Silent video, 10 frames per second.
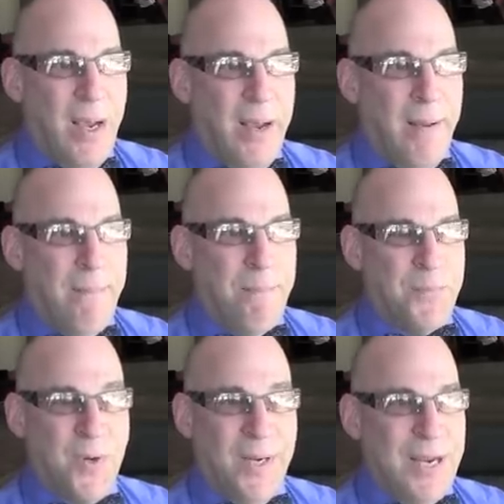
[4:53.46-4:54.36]

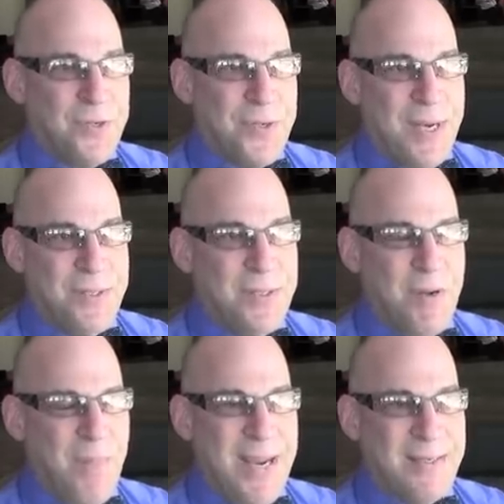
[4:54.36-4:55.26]
Certainly exercises
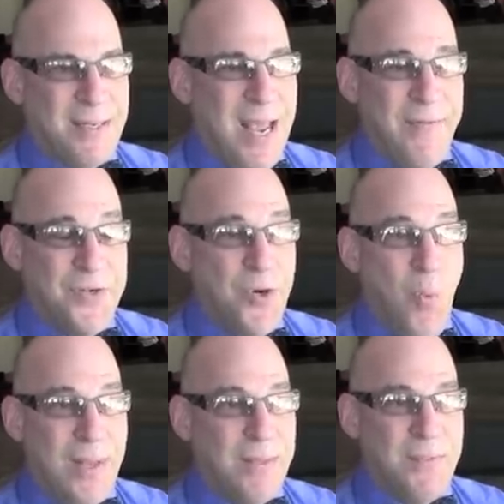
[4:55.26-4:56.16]
can be as live as you
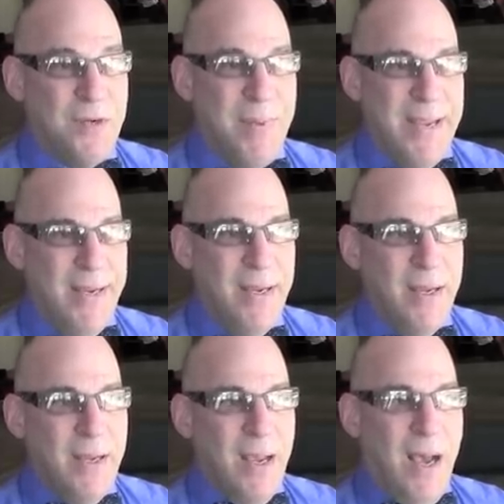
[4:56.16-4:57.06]
want them to be,
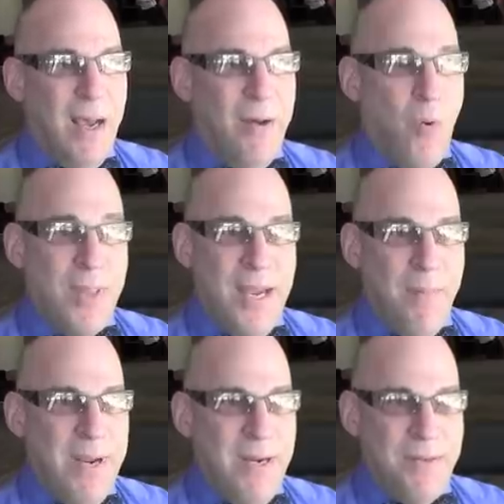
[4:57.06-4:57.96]
or they
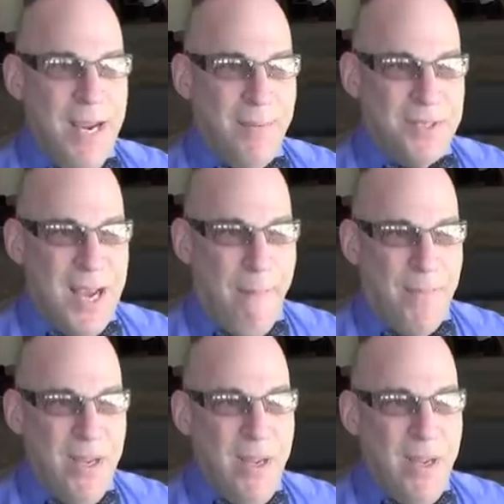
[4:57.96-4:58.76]
can be tabletop.